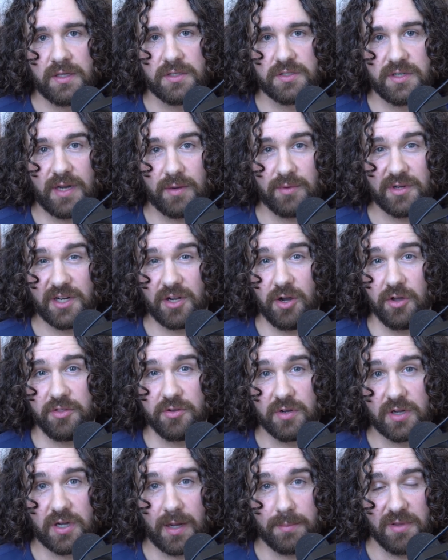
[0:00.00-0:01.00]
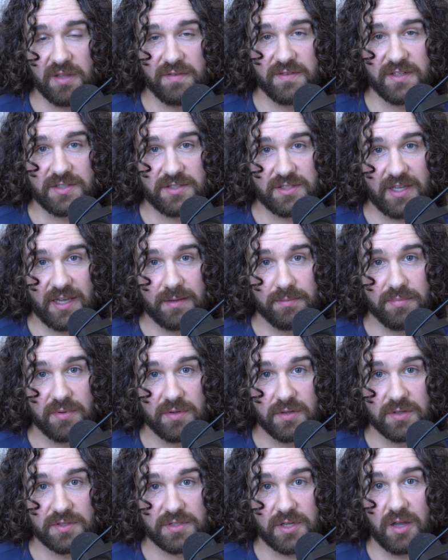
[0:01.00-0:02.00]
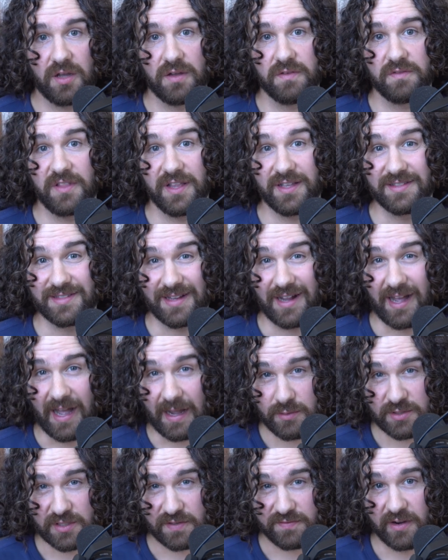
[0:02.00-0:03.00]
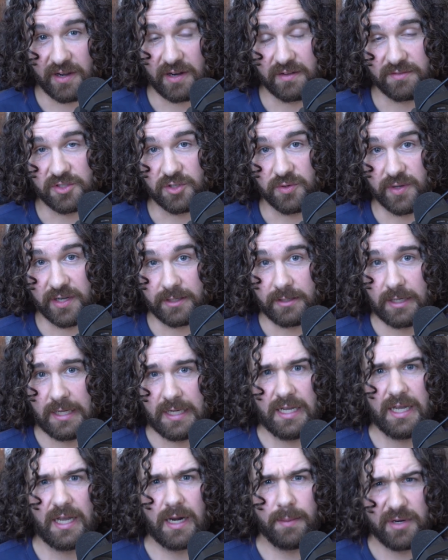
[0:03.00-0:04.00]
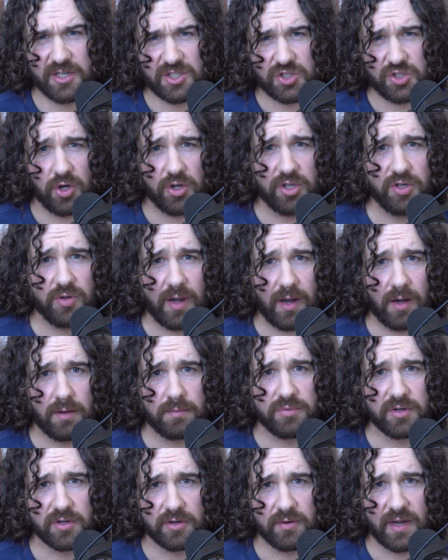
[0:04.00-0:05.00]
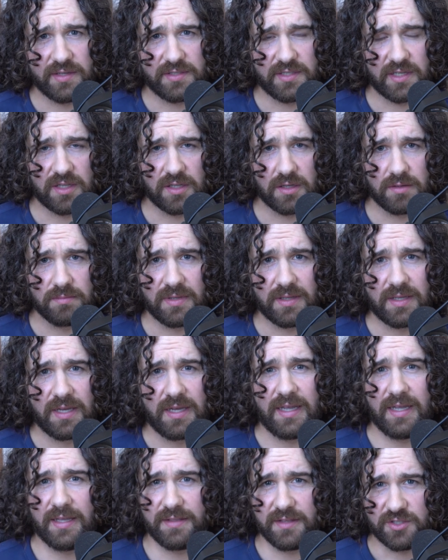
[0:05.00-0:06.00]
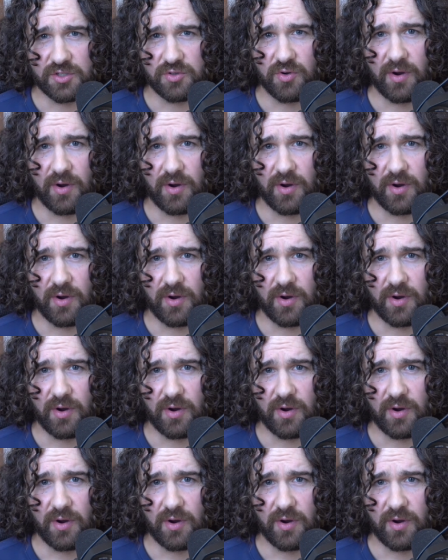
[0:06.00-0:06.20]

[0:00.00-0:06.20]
So now we're going to go through a couple of examples of things that I was afraid of doing, and I'm going to show you how I'm progressing them in this